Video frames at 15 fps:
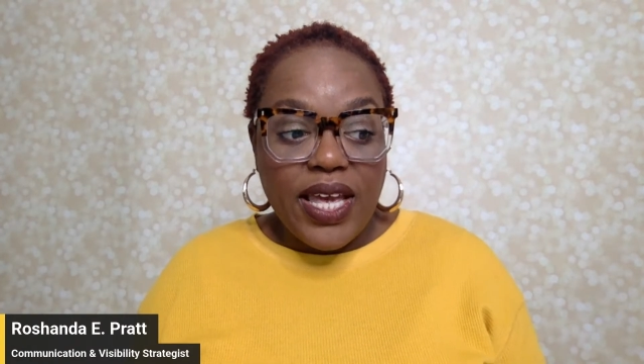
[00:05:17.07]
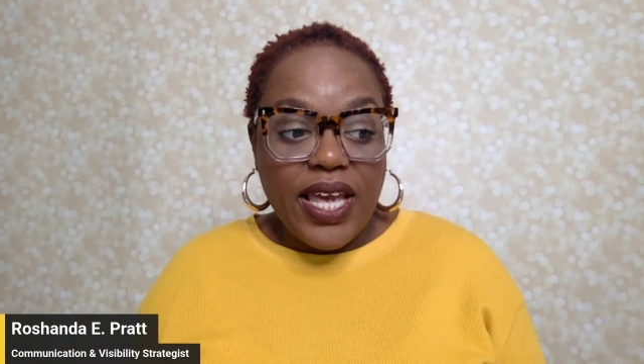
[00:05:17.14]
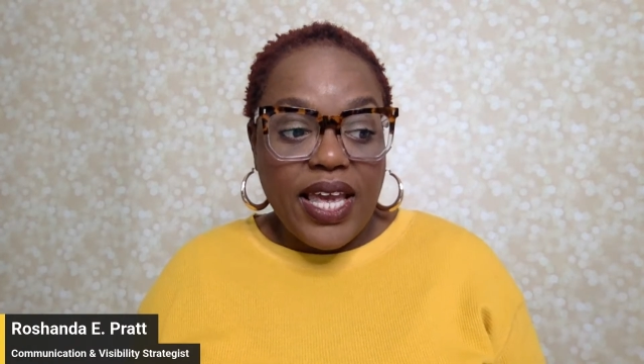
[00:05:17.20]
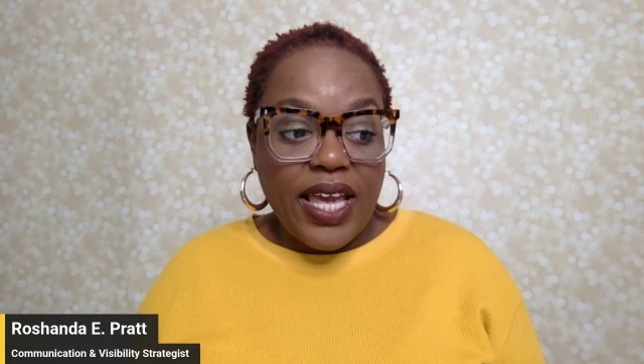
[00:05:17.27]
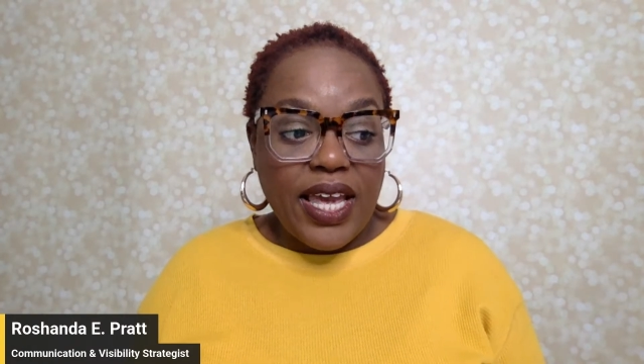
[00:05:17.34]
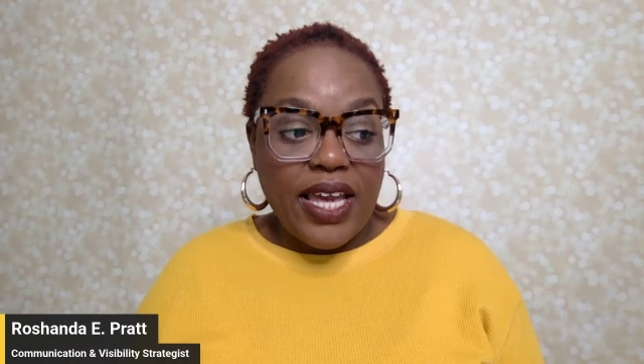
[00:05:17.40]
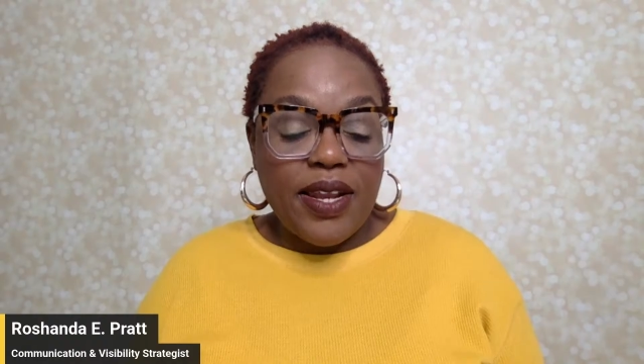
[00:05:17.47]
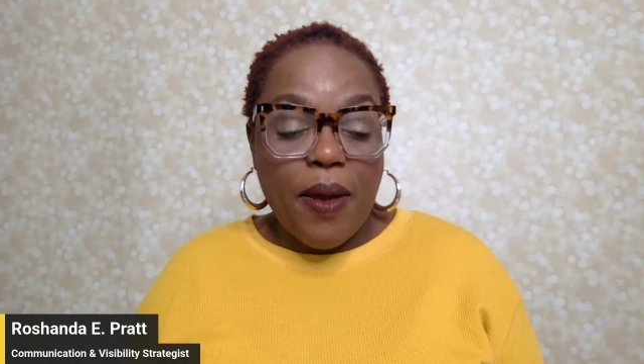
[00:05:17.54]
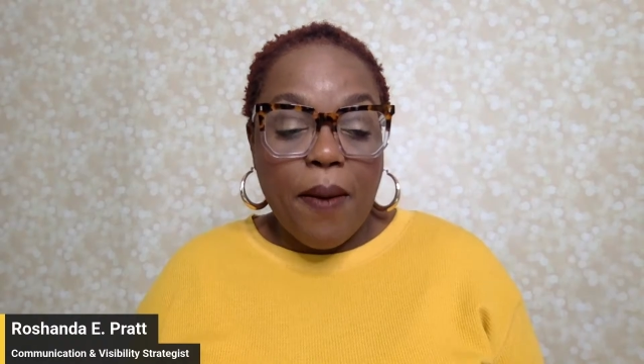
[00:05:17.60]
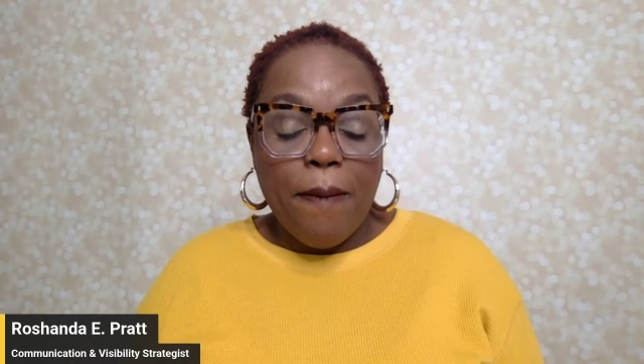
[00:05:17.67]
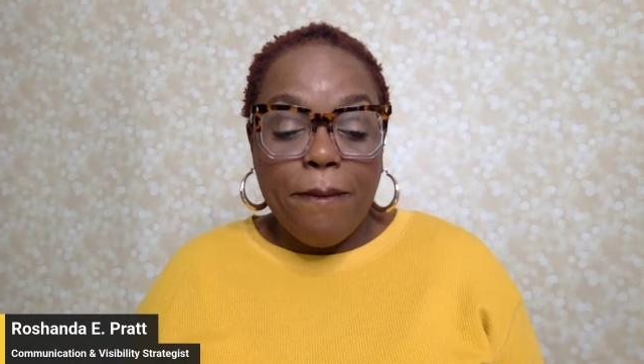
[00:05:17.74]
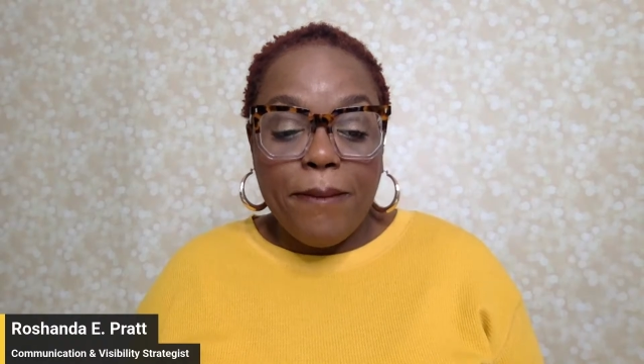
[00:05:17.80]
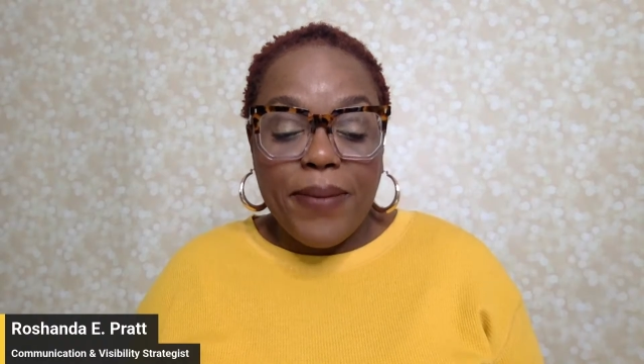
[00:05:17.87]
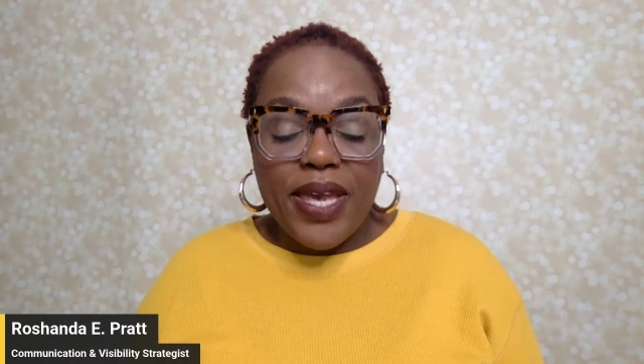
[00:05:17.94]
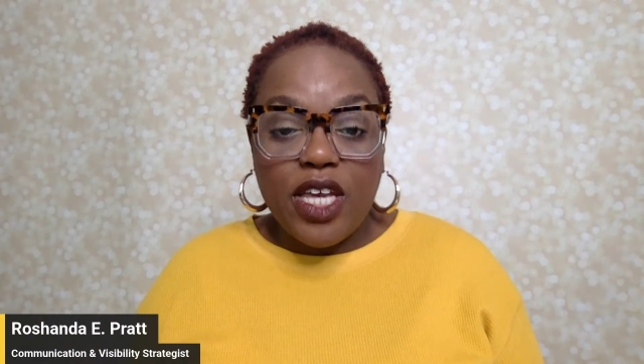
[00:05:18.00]
in
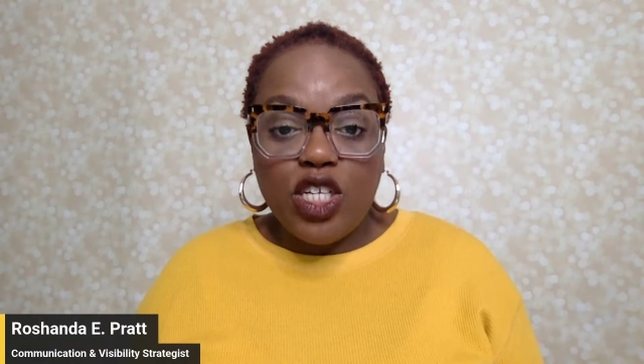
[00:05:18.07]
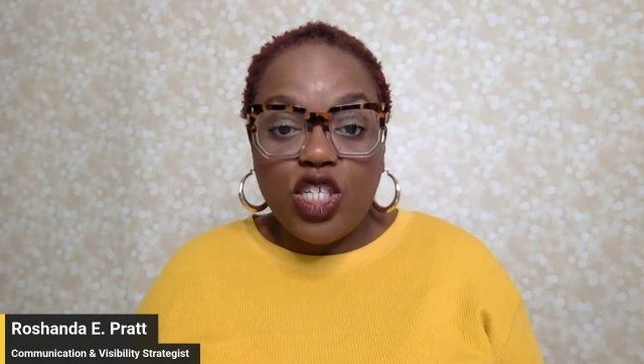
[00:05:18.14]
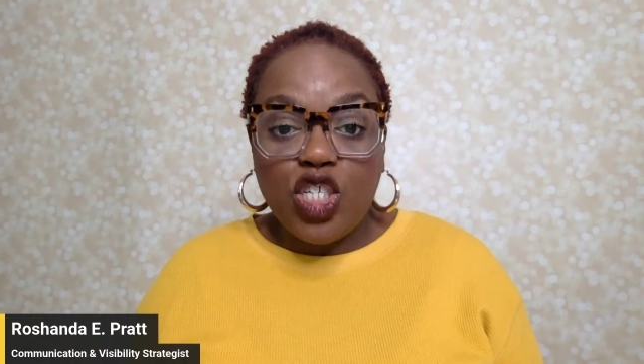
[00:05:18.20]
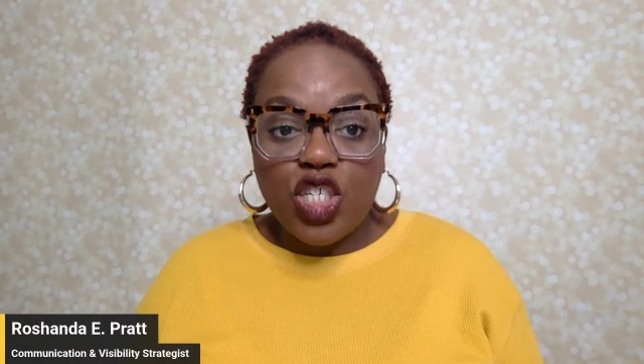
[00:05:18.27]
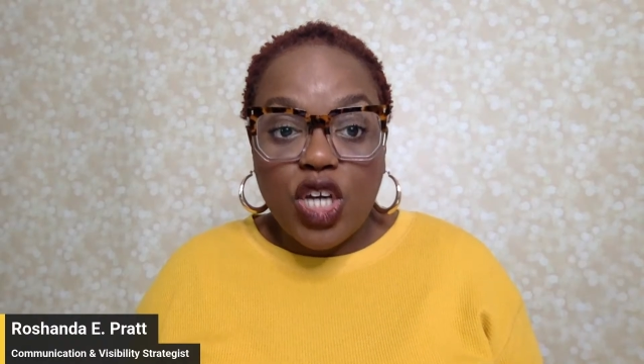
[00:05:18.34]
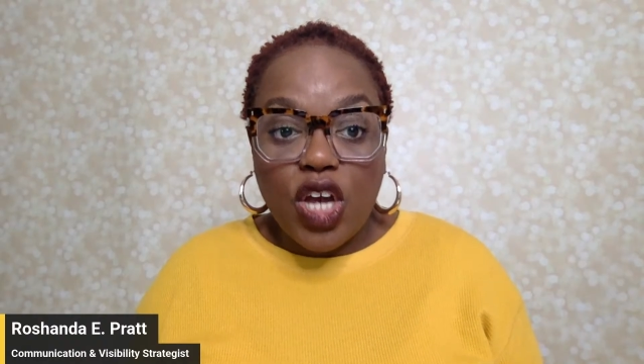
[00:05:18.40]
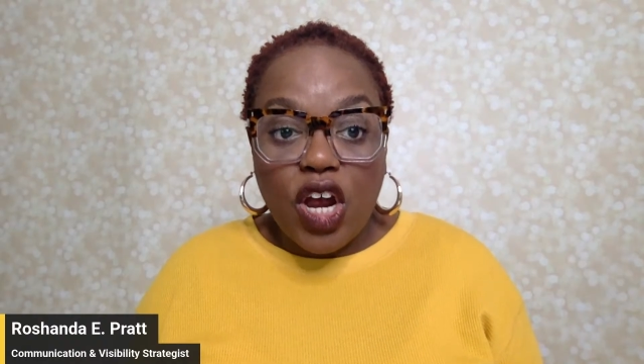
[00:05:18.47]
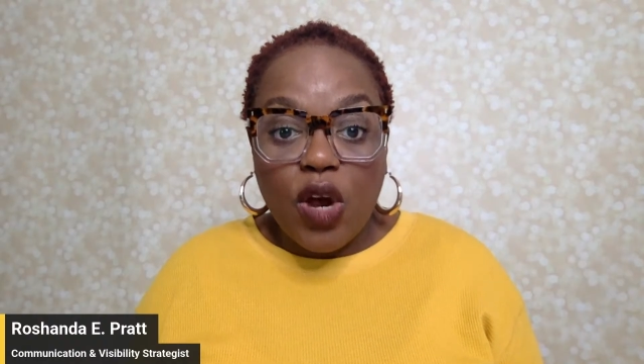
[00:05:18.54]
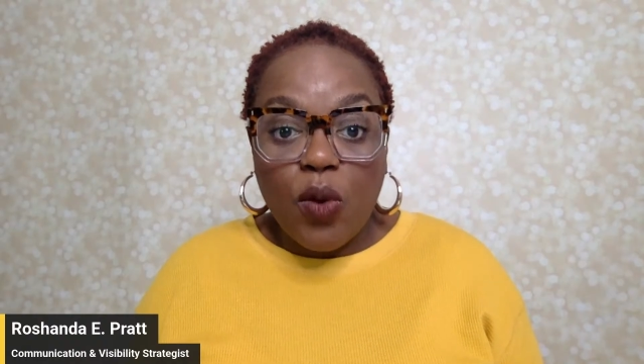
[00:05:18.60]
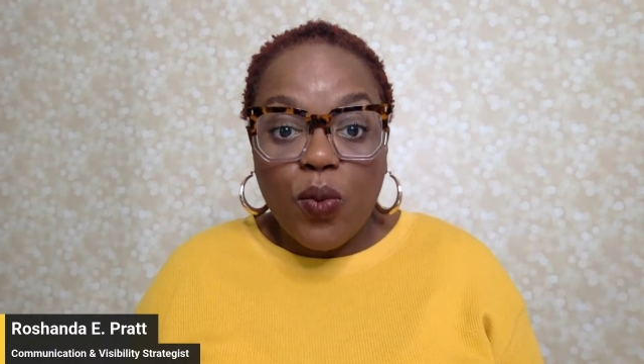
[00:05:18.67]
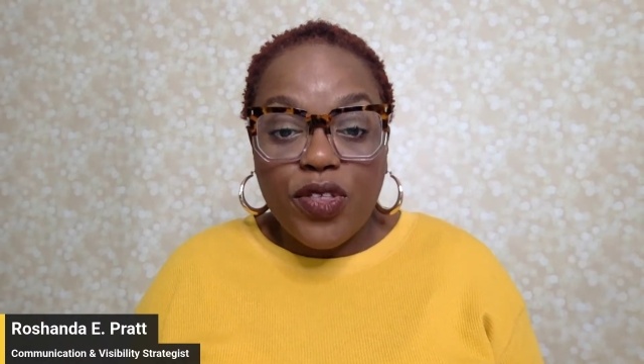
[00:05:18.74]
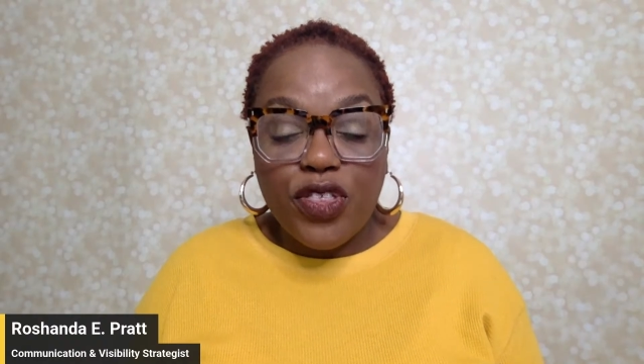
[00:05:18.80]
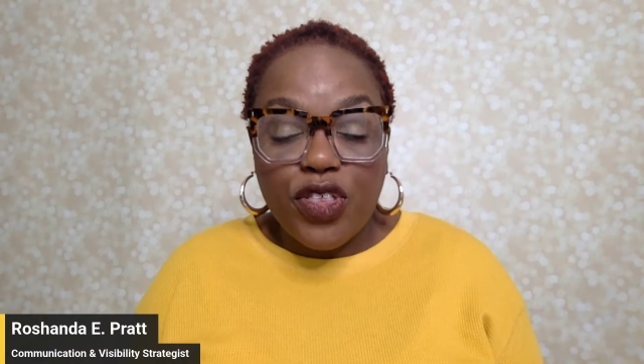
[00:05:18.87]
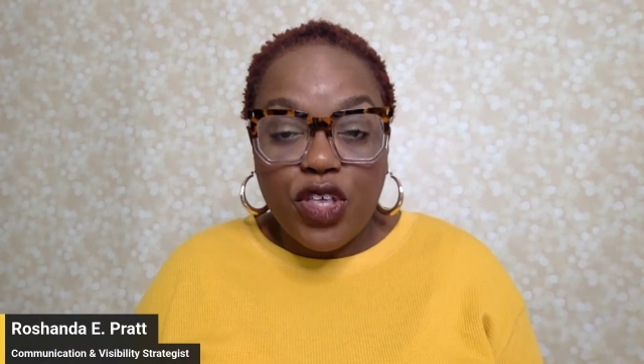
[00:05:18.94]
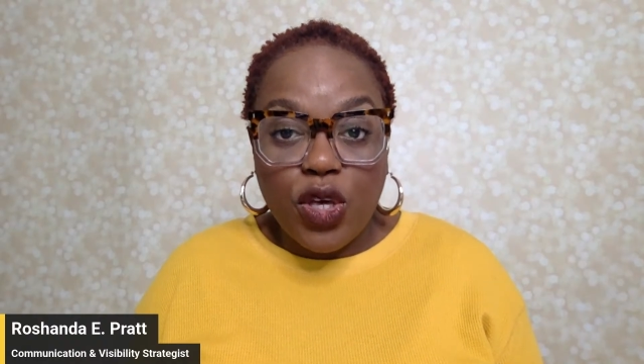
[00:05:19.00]
me sharing
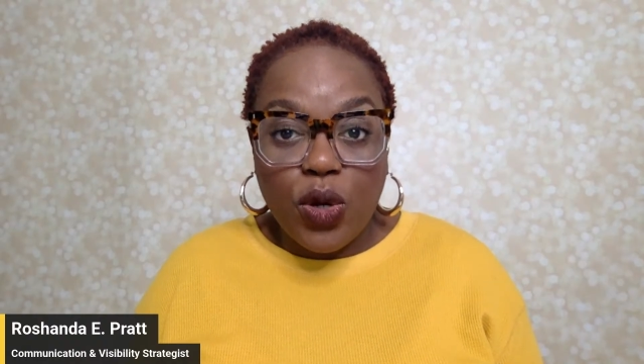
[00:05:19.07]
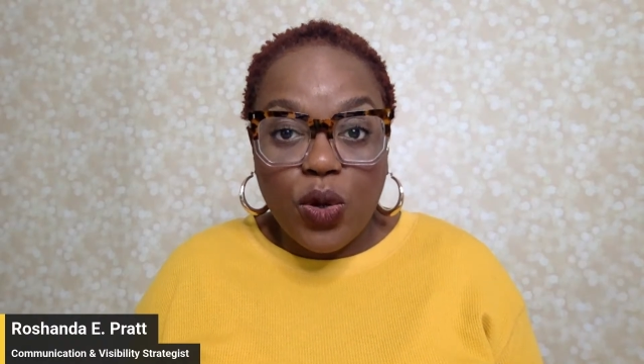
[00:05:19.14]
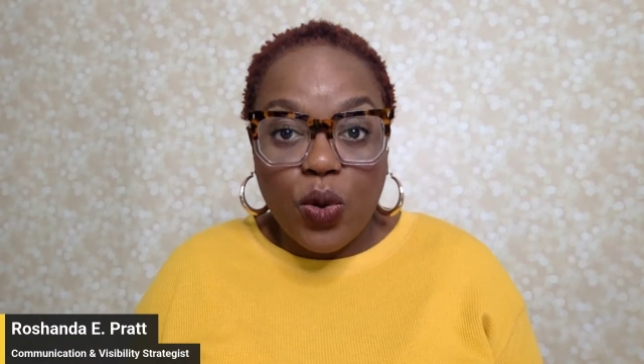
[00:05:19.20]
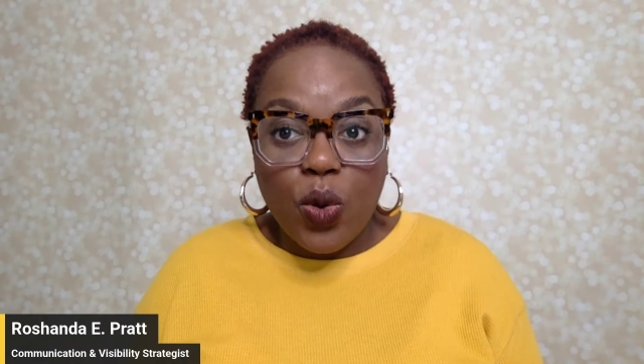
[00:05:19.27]
with you